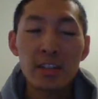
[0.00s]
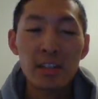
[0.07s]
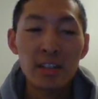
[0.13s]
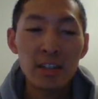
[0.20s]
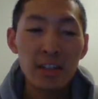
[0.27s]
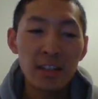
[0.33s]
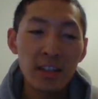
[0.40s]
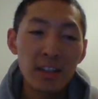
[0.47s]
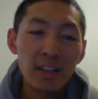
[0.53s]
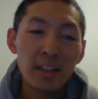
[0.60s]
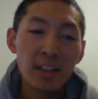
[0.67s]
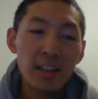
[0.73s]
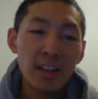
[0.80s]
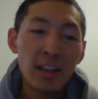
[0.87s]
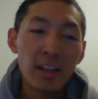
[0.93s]
and
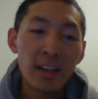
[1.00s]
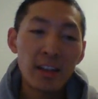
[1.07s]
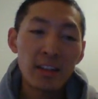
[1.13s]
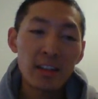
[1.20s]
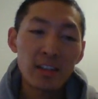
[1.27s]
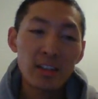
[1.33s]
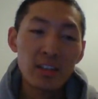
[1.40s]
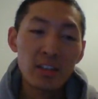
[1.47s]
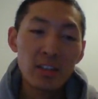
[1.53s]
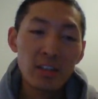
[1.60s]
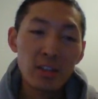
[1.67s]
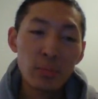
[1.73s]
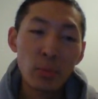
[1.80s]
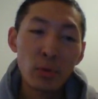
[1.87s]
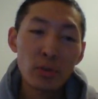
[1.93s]
it's supposed to
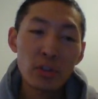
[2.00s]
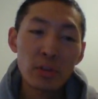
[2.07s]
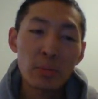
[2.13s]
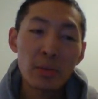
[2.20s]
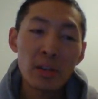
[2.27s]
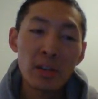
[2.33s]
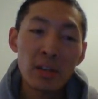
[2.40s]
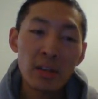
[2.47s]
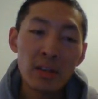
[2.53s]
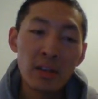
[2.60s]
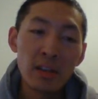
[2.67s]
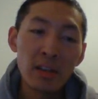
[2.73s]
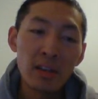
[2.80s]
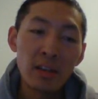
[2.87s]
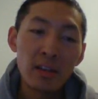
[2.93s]
be
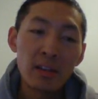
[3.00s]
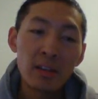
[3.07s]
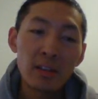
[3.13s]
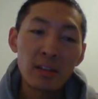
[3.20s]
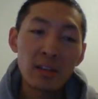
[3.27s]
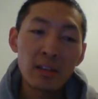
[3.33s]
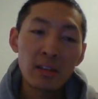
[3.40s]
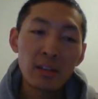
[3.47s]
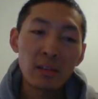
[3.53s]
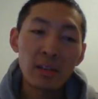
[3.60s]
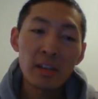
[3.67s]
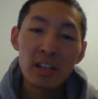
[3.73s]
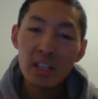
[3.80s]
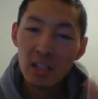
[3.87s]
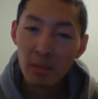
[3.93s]
the least
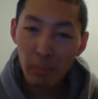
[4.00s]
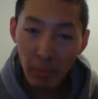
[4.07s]
popular